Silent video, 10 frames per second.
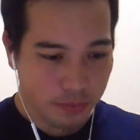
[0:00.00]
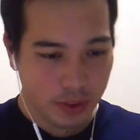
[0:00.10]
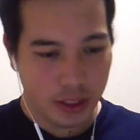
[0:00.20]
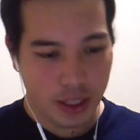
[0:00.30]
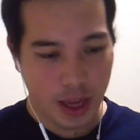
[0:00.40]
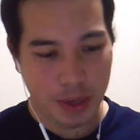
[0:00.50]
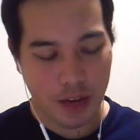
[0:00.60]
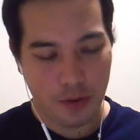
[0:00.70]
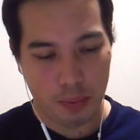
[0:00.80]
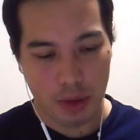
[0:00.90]
I mean, if
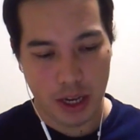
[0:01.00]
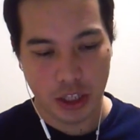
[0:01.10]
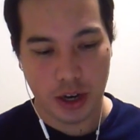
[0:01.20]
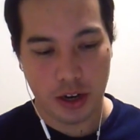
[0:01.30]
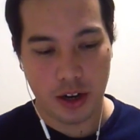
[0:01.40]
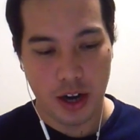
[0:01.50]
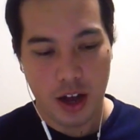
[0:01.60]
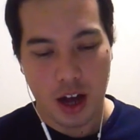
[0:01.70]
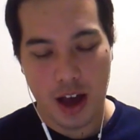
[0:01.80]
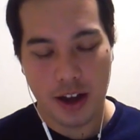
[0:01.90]
you're playing Shredder,
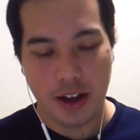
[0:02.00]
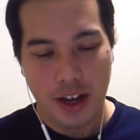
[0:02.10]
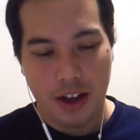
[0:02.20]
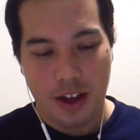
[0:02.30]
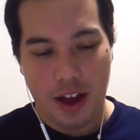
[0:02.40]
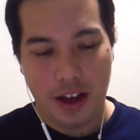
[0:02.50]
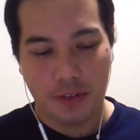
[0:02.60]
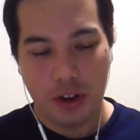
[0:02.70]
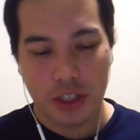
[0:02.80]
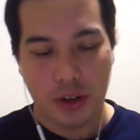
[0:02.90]
and as far
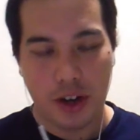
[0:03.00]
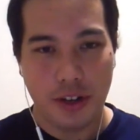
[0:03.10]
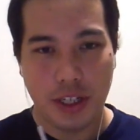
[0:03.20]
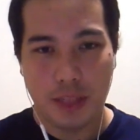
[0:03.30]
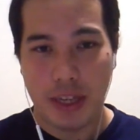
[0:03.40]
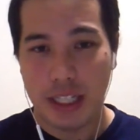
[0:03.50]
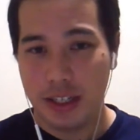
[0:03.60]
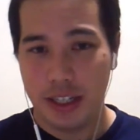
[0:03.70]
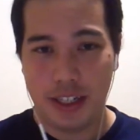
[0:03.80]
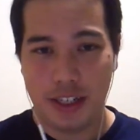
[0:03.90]
as Shredder, you could just
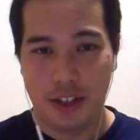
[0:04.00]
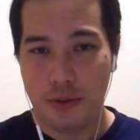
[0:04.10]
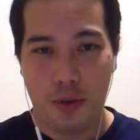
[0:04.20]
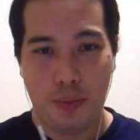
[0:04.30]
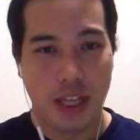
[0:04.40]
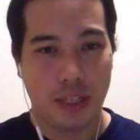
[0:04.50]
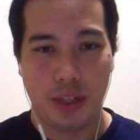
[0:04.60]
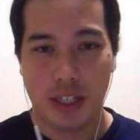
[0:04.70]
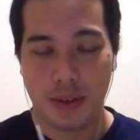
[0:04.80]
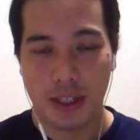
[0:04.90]
basically, you know, replace it with
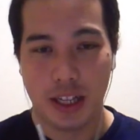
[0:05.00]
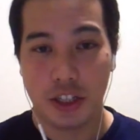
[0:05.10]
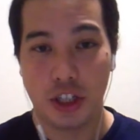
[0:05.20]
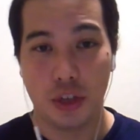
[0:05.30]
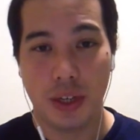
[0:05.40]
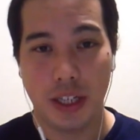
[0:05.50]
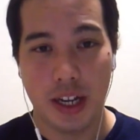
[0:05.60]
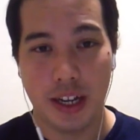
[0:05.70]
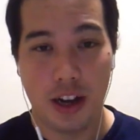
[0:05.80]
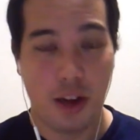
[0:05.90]
something like a Chill One Yeti,
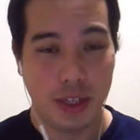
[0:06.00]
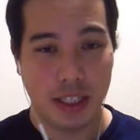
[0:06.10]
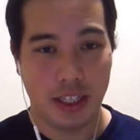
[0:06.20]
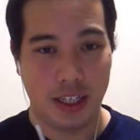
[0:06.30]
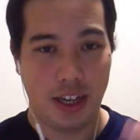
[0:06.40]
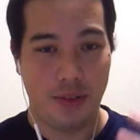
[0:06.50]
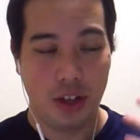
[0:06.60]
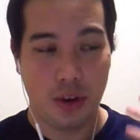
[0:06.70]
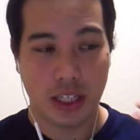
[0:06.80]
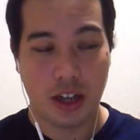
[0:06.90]
and obviously, even though
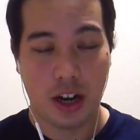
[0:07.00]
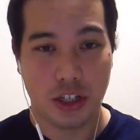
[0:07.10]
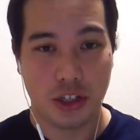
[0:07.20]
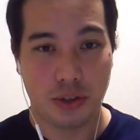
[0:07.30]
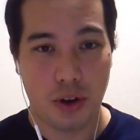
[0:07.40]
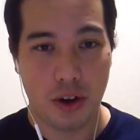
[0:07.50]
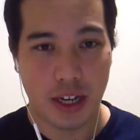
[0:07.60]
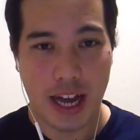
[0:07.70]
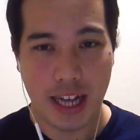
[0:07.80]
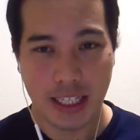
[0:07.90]
it's not as strong, it
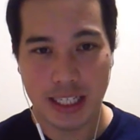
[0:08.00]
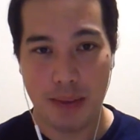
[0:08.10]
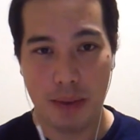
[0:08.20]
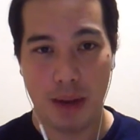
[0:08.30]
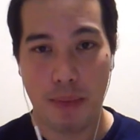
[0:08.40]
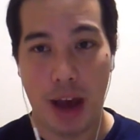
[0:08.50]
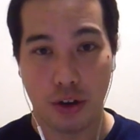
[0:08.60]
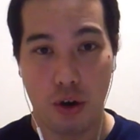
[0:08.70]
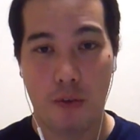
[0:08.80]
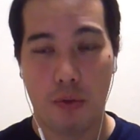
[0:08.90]
has the same impact
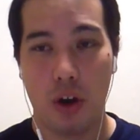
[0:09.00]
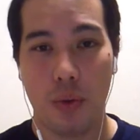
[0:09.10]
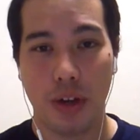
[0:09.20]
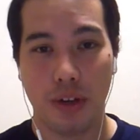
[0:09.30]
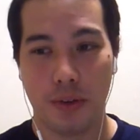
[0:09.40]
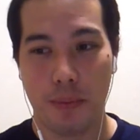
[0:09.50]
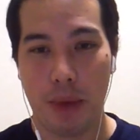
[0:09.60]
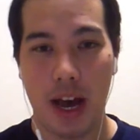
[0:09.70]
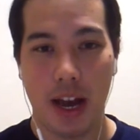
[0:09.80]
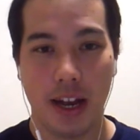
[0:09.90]
overall when you
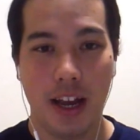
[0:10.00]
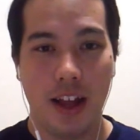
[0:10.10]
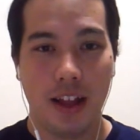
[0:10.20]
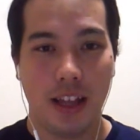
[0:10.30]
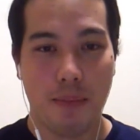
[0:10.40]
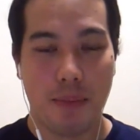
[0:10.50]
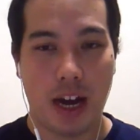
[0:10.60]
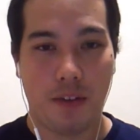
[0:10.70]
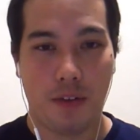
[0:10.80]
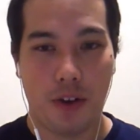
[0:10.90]
combine the impact
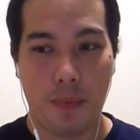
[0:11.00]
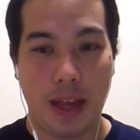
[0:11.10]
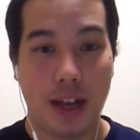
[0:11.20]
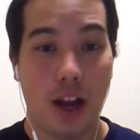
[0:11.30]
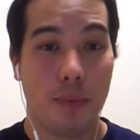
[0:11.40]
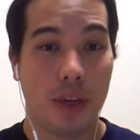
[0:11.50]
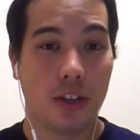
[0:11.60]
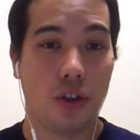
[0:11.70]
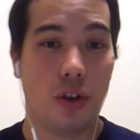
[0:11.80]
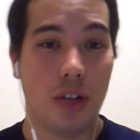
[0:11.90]
from it not being
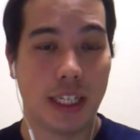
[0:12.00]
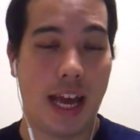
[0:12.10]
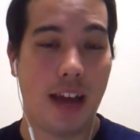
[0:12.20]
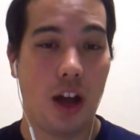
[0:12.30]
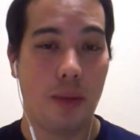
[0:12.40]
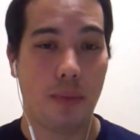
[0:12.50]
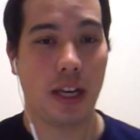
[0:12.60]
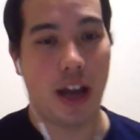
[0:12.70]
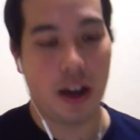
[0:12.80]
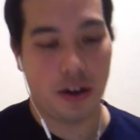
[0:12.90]
control decks and not being an
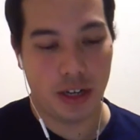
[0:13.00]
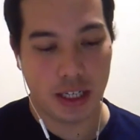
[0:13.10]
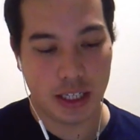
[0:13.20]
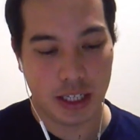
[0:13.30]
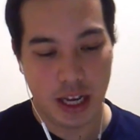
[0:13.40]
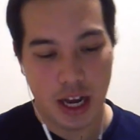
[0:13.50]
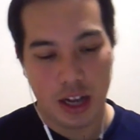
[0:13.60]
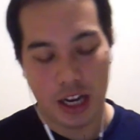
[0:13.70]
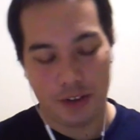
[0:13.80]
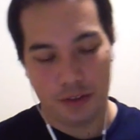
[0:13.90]
aggro decks.
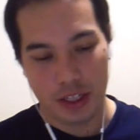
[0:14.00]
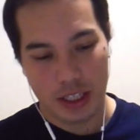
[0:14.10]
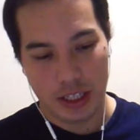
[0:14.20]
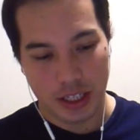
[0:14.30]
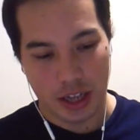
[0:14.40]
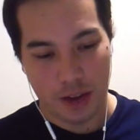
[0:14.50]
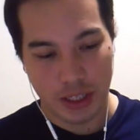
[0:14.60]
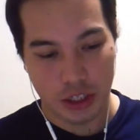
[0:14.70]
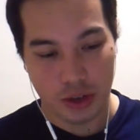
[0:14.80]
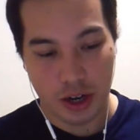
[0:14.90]
Like, for instance, obviously
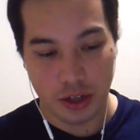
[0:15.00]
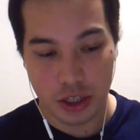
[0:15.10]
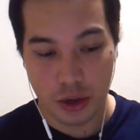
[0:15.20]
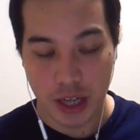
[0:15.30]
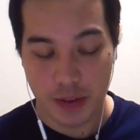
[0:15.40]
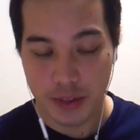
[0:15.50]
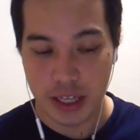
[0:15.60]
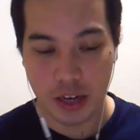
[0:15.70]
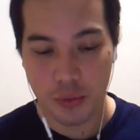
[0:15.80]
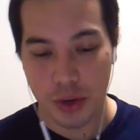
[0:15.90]
Shredder is so
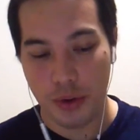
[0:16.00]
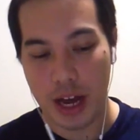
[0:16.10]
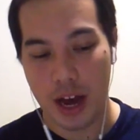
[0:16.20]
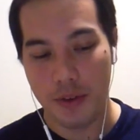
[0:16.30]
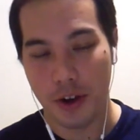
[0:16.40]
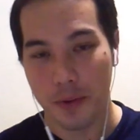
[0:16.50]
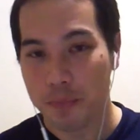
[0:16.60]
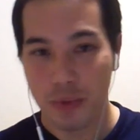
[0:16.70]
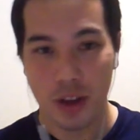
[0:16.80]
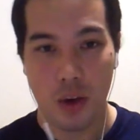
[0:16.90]
devastating when you have, you know,
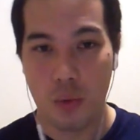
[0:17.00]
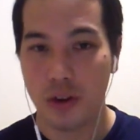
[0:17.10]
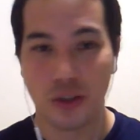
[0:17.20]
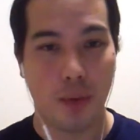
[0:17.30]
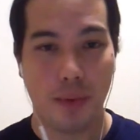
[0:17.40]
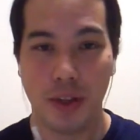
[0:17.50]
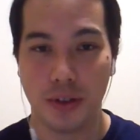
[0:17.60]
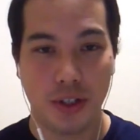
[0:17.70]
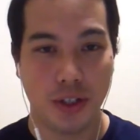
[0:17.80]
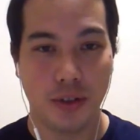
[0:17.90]
a 1-drop into a
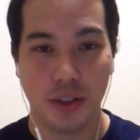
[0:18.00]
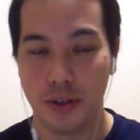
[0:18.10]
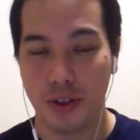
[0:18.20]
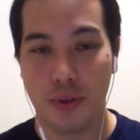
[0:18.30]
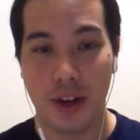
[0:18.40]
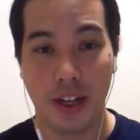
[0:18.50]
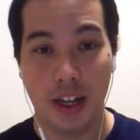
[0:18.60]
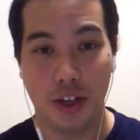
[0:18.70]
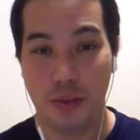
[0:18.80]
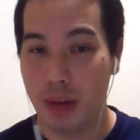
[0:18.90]
2, into a 3, and then
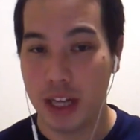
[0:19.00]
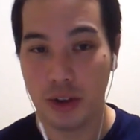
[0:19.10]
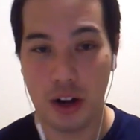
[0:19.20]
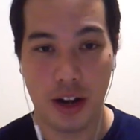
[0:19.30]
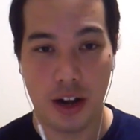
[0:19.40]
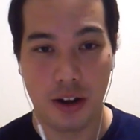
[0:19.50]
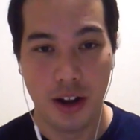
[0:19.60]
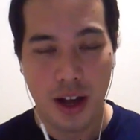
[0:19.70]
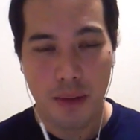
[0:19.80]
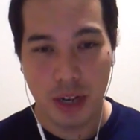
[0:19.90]
you play Shredder down.
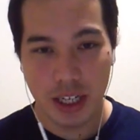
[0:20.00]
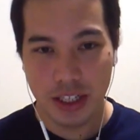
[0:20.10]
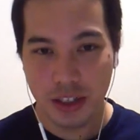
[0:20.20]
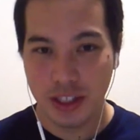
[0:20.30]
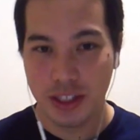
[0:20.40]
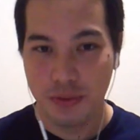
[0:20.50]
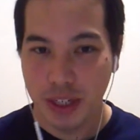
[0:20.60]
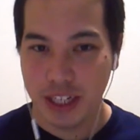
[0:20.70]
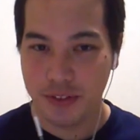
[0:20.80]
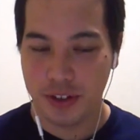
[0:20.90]
But it's still really
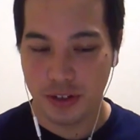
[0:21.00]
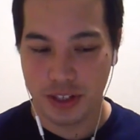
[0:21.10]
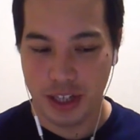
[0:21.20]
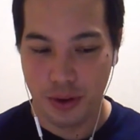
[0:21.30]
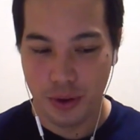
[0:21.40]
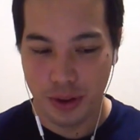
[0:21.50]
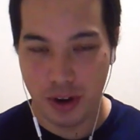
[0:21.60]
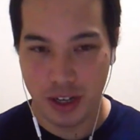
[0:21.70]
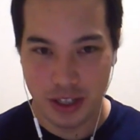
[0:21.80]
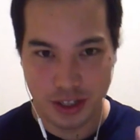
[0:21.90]
difficult to deal with 1
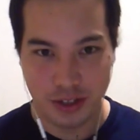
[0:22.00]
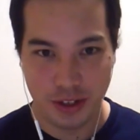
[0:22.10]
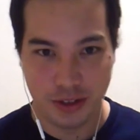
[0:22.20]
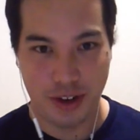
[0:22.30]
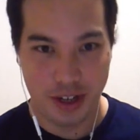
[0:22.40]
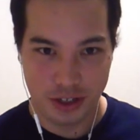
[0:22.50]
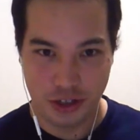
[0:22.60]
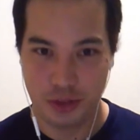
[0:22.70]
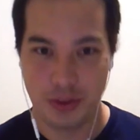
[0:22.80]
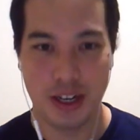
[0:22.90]
into 2 into 3 into Chill
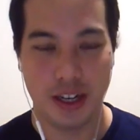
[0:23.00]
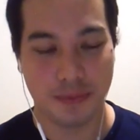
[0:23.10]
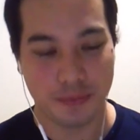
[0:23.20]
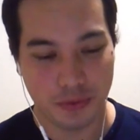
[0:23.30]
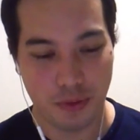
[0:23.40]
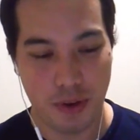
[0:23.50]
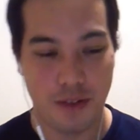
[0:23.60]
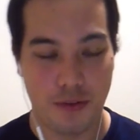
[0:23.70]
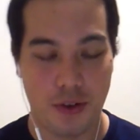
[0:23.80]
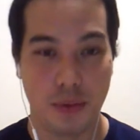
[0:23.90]
One Yeti, right,
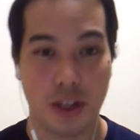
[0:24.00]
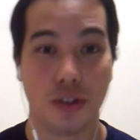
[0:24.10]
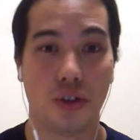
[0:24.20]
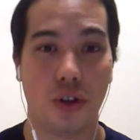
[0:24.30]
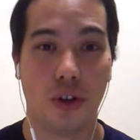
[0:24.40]
from the control